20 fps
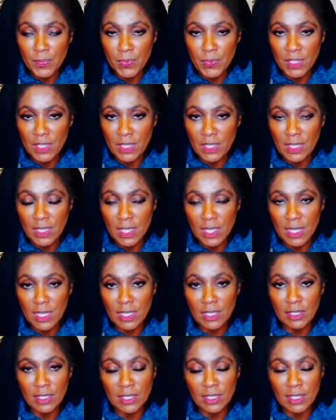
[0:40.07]

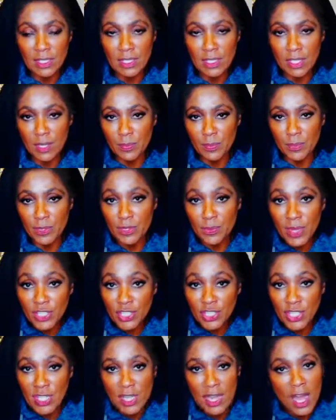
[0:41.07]
the
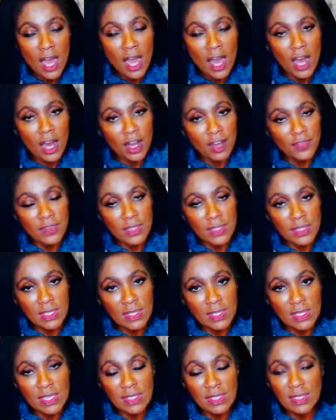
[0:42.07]
progression of the
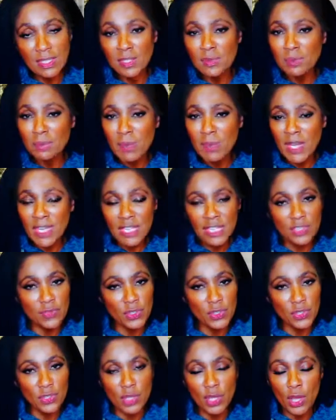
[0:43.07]
disease. As many
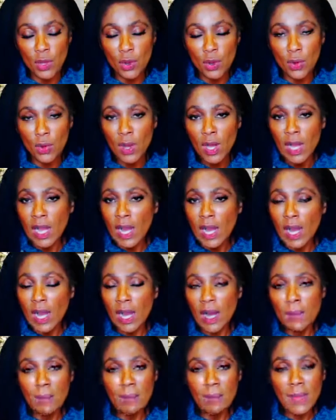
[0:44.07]
of you know,
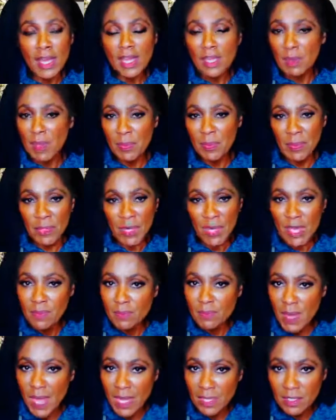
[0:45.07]
many people are
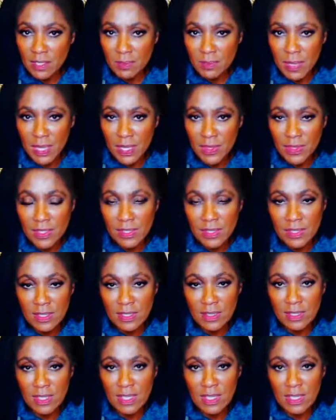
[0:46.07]
impacted by this
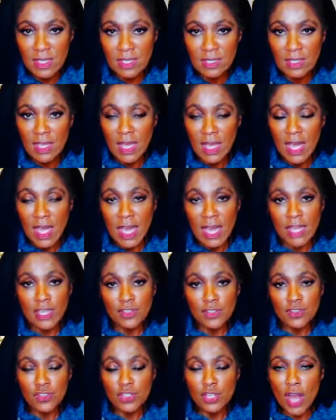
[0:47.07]
disease,
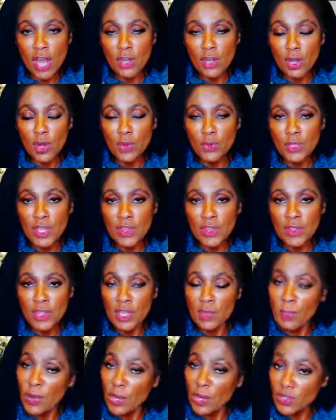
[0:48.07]
and it's not only
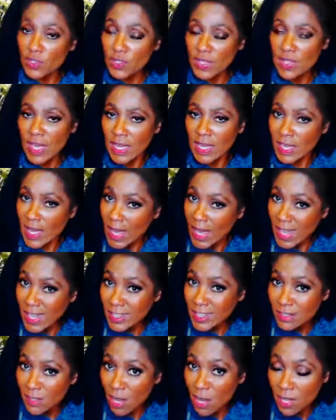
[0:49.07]
the person that
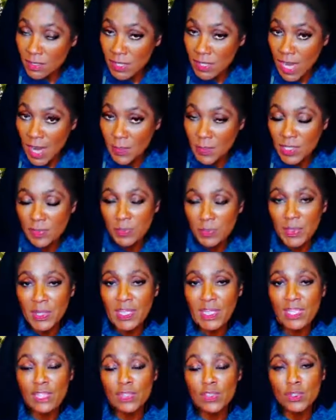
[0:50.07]
has Alzheimer's,
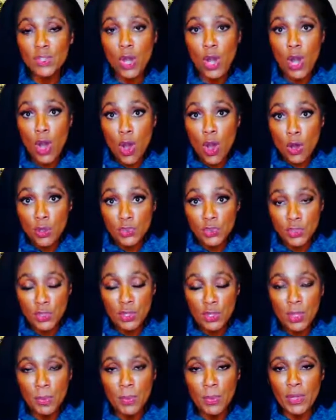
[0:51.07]
but it is
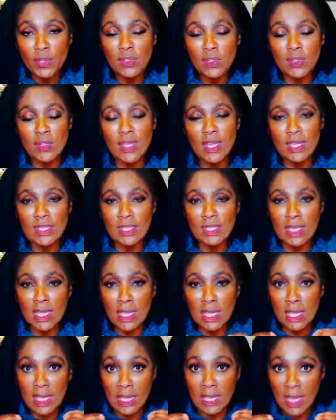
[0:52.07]
also the person that is
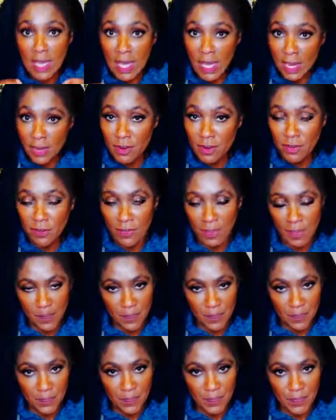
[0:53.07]
taking care of them